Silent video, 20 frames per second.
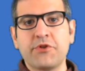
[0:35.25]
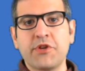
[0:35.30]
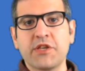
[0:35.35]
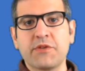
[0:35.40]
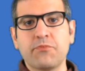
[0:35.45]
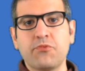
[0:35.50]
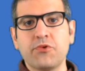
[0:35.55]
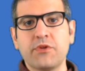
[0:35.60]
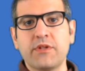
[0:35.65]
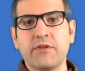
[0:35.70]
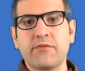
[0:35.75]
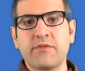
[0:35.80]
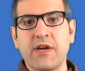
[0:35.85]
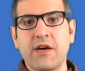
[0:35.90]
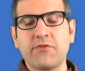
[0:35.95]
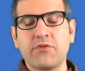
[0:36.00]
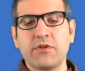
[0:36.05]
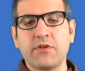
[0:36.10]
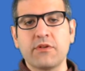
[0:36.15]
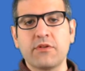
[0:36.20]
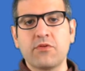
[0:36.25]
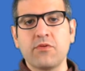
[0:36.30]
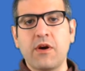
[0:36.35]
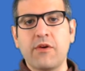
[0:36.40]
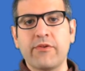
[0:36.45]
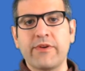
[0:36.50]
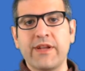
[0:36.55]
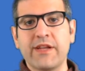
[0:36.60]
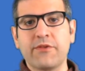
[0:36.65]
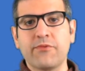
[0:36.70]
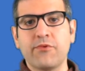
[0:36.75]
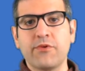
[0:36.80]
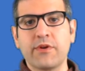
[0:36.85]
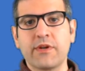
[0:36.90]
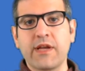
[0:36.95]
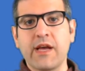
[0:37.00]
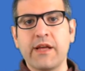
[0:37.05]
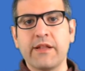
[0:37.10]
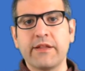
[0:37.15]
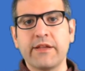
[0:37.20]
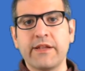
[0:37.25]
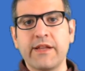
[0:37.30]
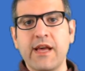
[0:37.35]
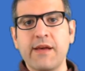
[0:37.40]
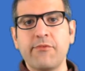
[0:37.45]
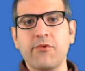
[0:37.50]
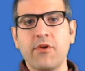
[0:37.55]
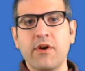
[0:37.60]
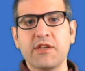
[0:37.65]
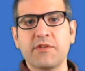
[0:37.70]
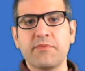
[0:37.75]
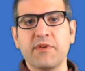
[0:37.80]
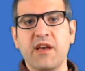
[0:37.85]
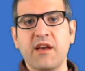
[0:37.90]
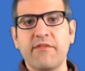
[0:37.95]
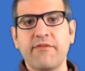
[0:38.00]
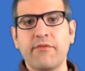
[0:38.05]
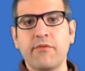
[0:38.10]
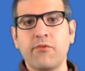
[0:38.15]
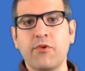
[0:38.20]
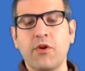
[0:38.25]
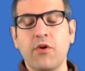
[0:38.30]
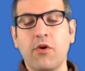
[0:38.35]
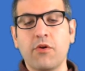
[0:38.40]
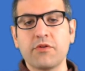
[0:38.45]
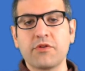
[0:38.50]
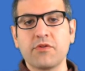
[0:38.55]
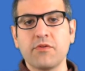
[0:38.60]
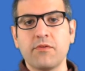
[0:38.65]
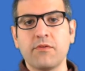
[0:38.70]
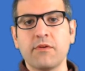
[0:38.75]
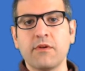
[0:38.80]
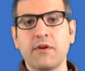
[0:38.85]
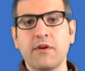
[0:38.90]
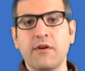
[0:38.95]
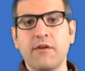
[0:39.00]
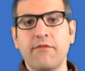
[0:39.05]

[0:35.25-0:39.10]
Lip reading: just put the router to our network and enable OSPF will also